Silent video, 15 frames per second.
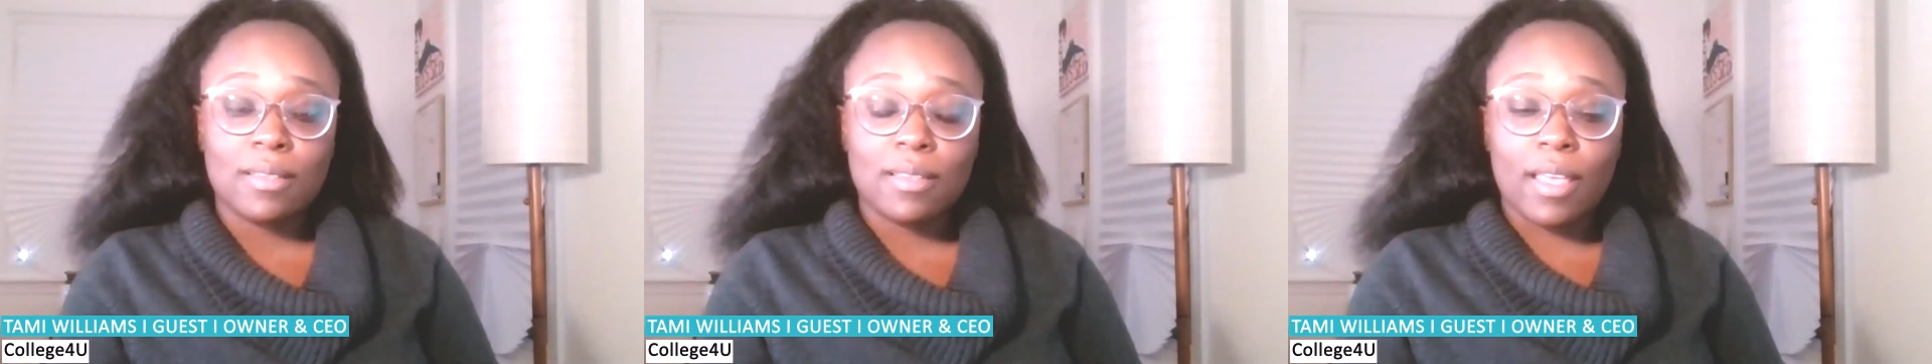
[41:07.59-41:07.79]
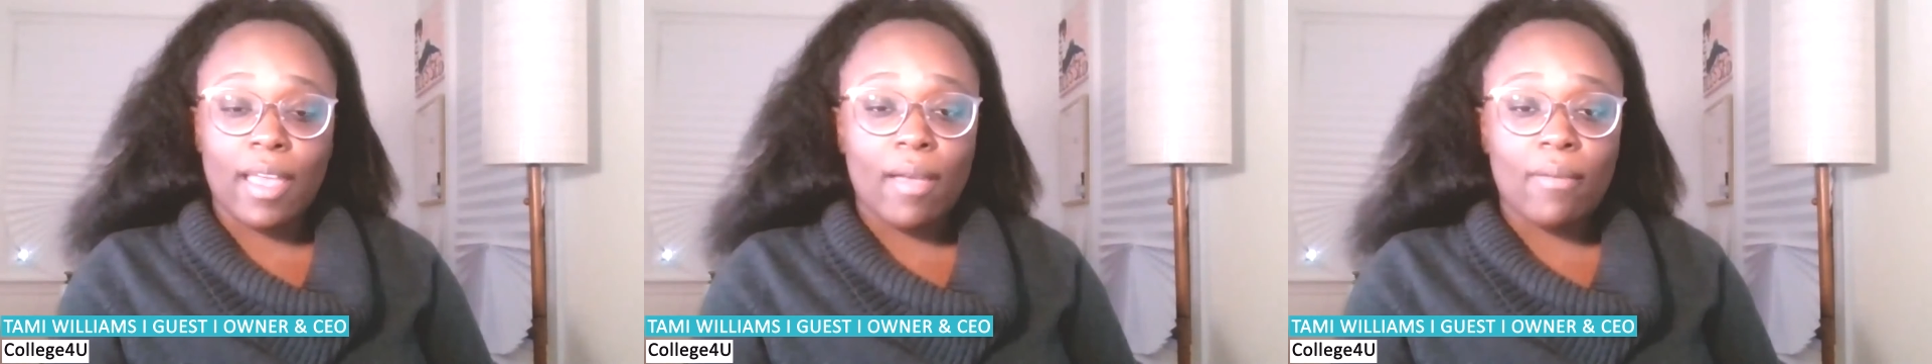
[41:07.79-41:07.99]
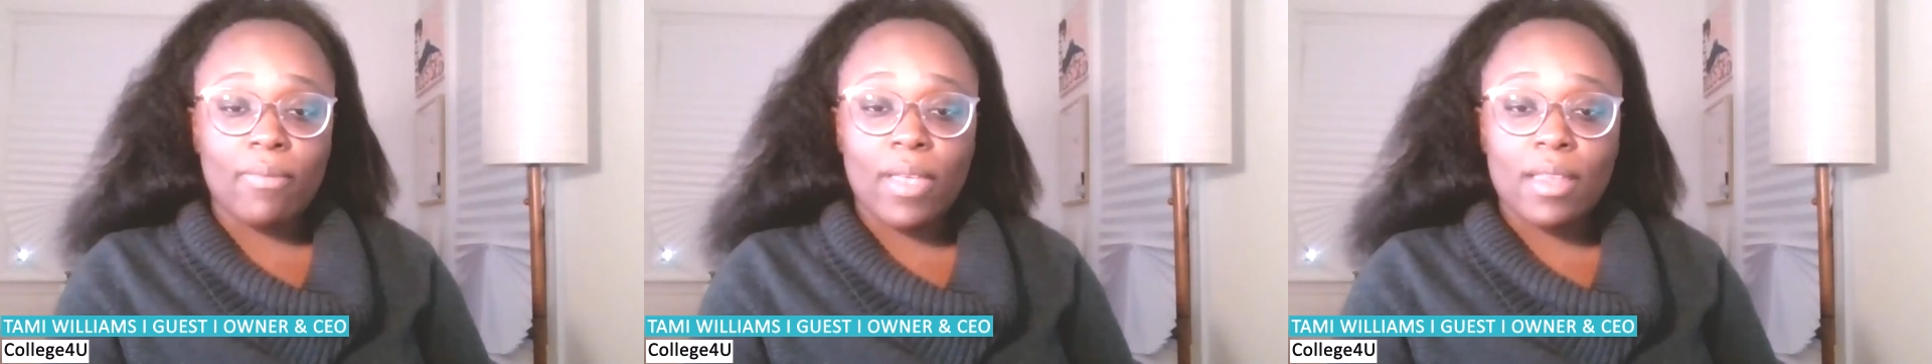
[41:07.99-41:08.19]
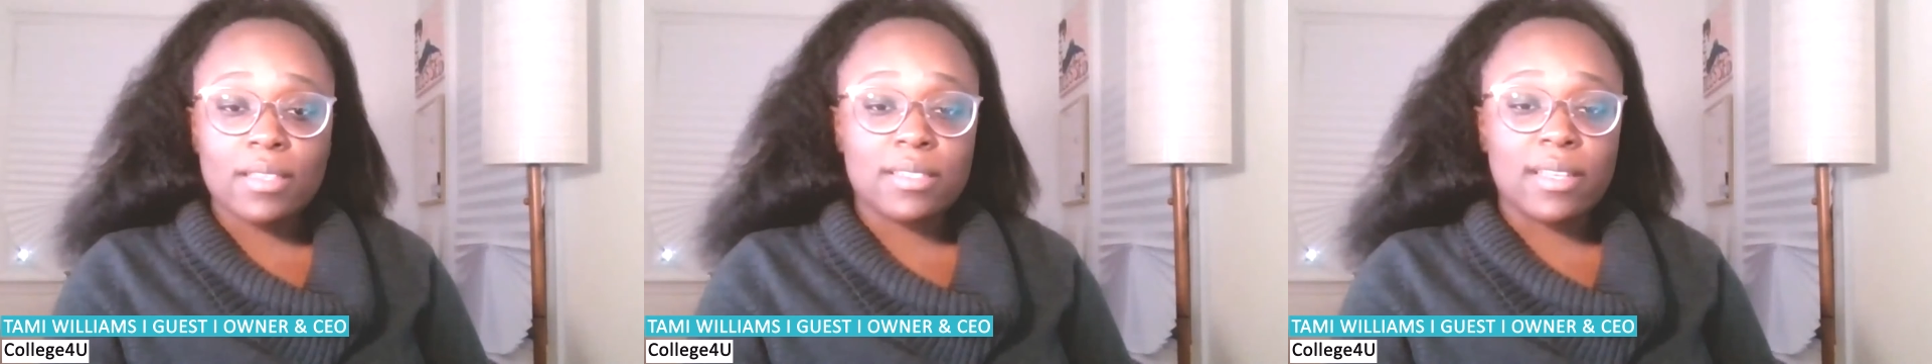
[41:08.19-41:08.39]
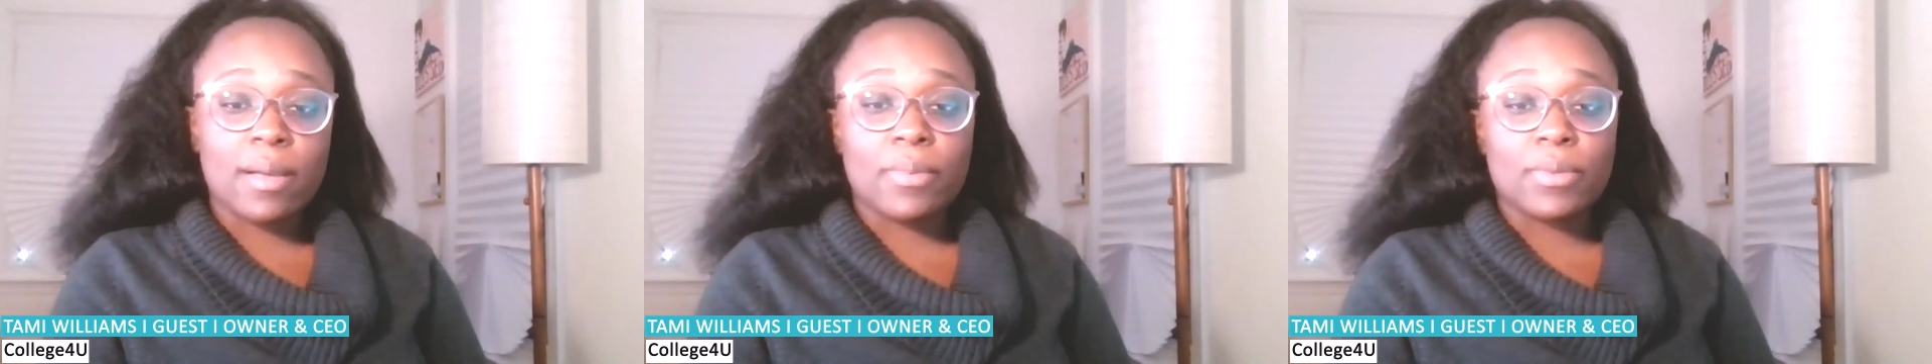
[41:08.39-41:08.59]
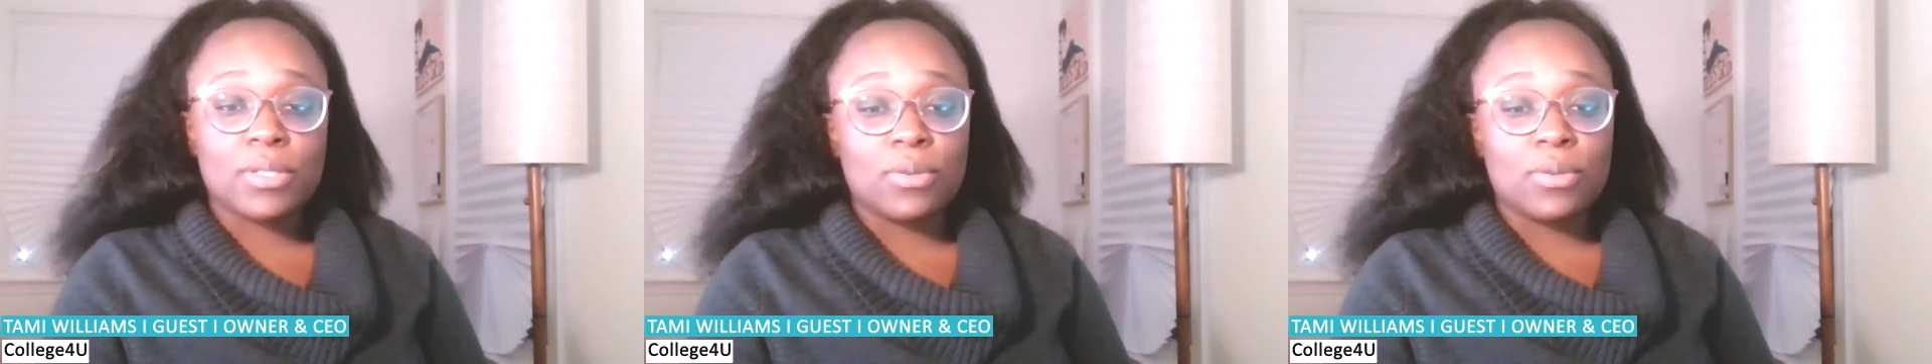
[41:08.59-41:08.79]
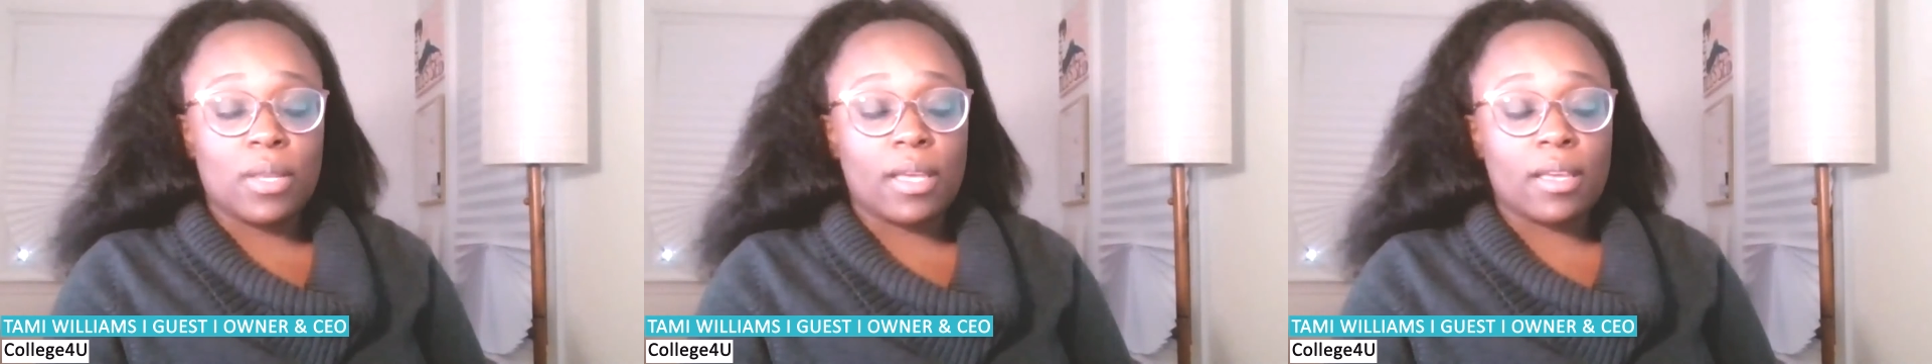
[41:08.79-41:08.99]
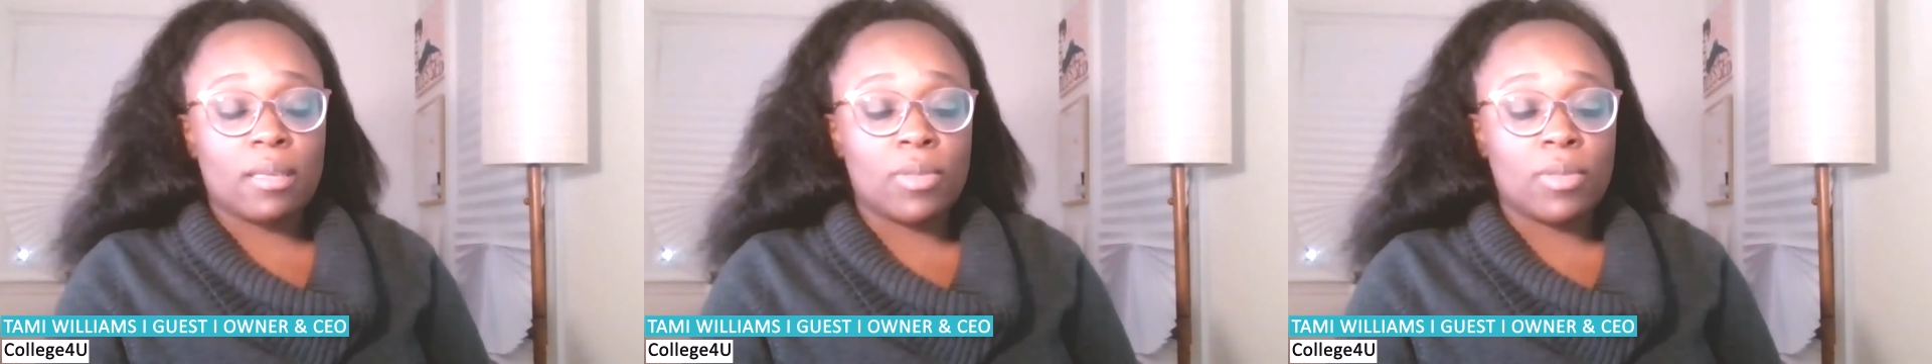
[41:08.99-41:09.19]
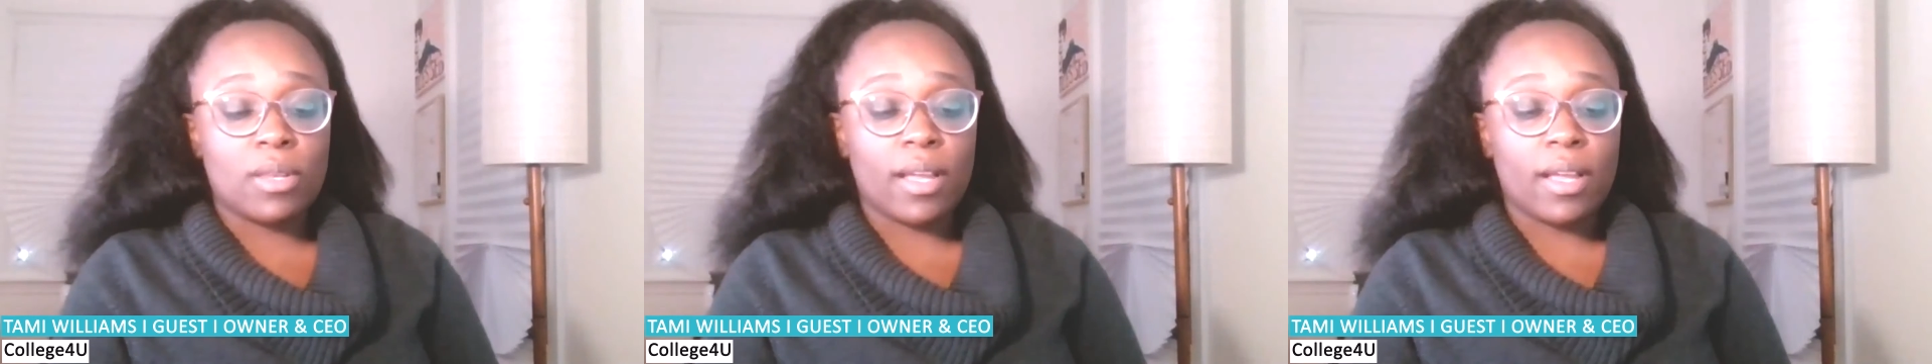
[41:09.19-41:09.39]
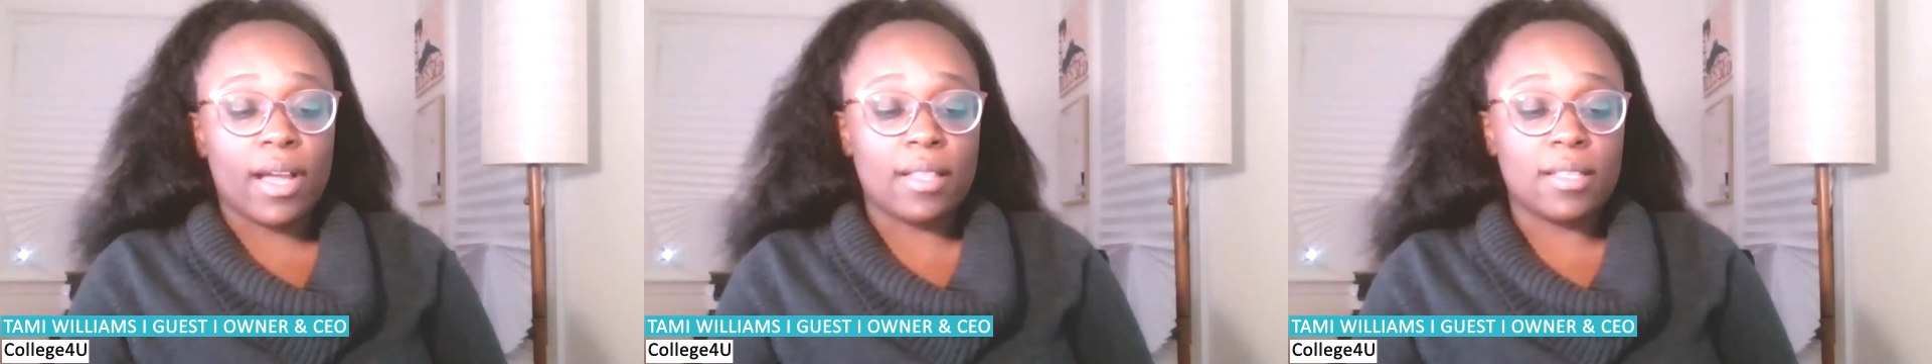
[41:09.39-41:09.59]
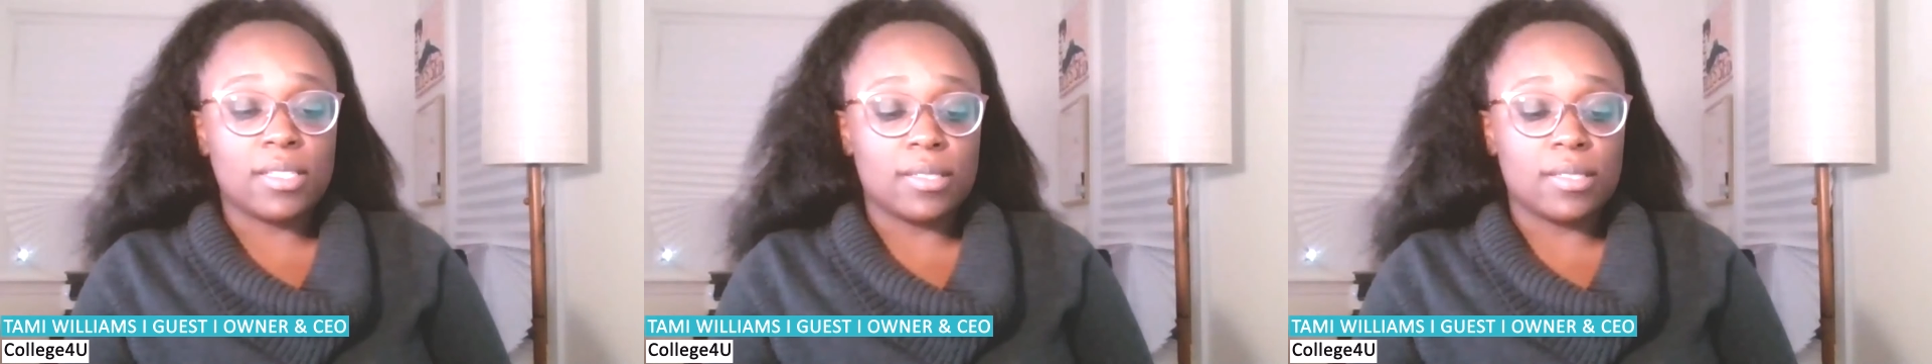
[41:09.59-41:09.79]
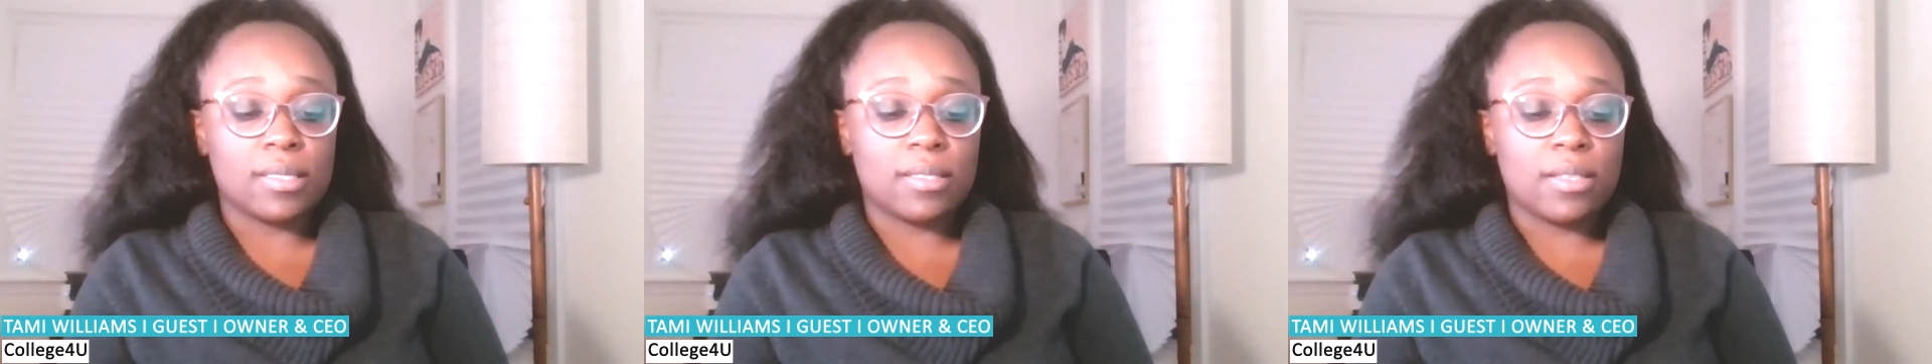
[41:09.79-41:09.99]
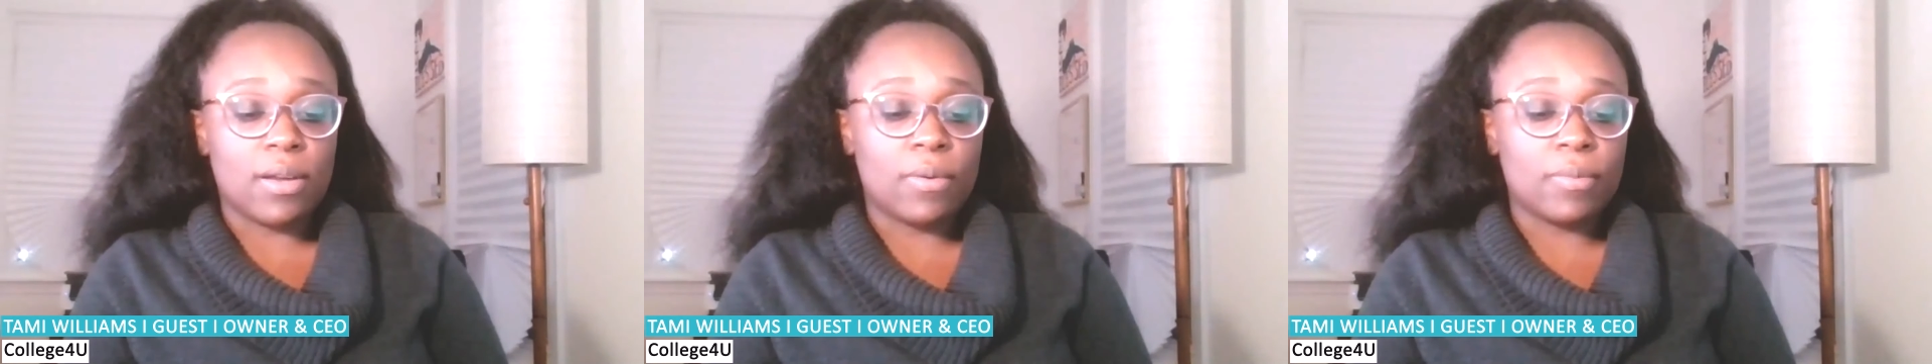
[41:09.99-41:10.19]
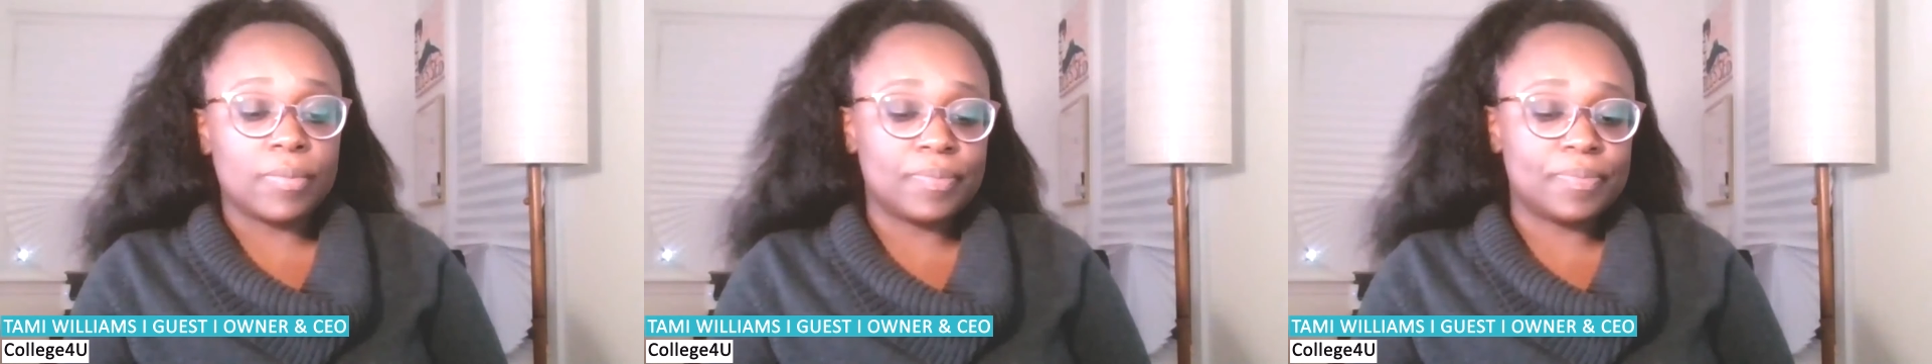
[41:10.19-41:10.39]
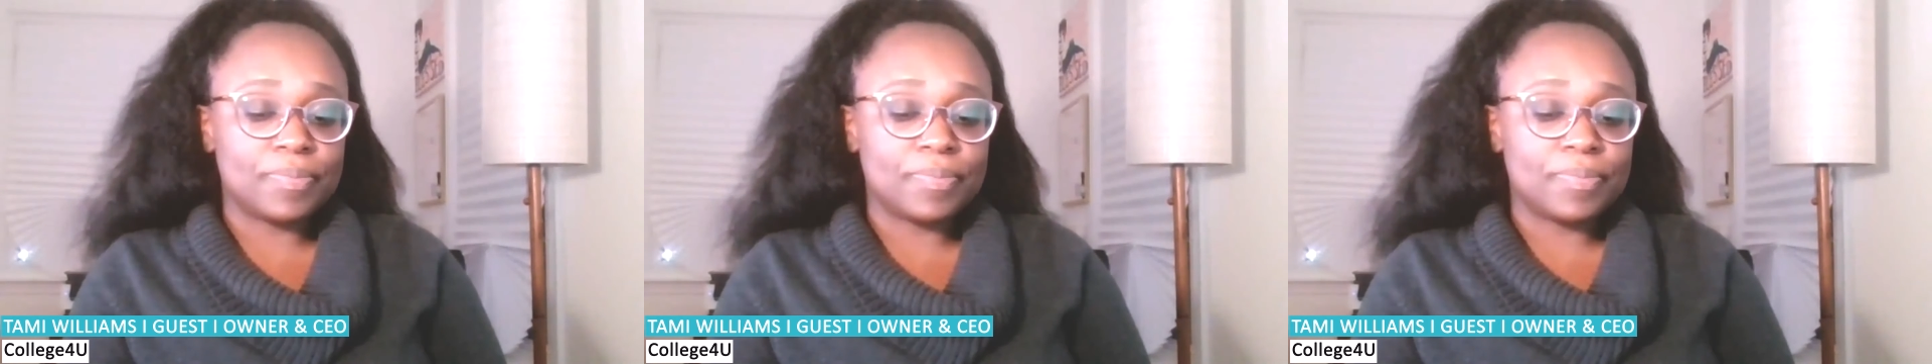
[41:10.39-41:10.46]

they have that as an opportunity at community colleges. So